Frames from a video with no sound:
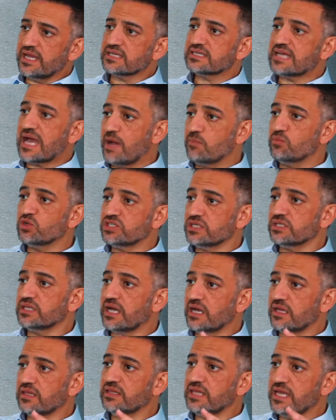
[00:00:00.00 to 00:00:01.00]
How much of that
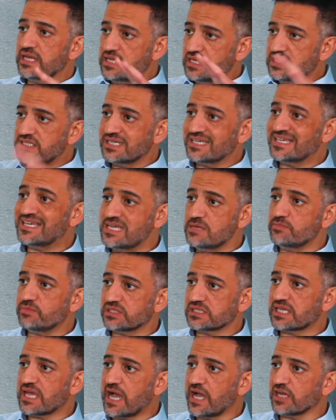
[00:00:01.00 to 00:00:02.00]
they need to keep as
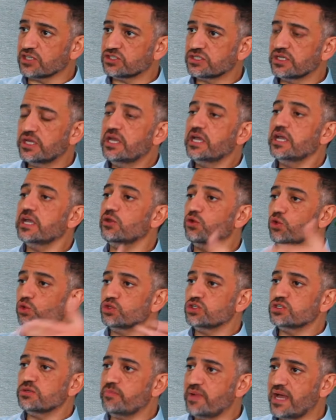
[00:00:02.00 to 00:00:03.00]
cash in order
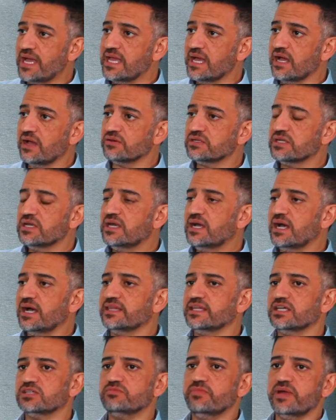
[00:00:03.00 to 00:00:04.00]
to pay out, and
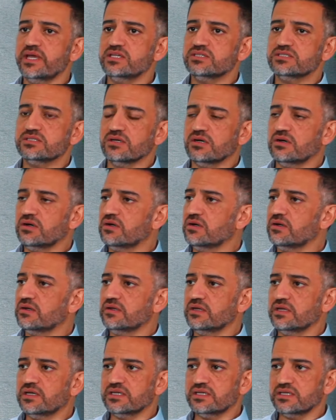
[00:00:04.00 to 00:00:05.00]
that's based on
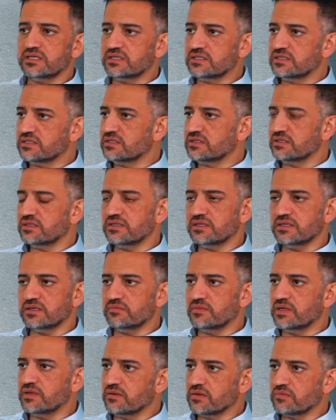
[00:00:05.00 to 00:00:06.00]
uh,
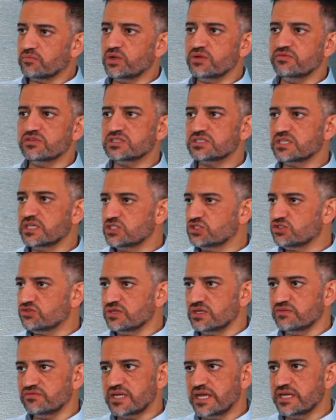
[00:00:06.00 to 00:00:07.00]
previous history
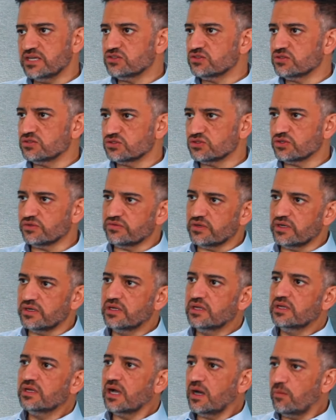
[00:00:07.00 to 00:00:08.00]
of data and stuff and, a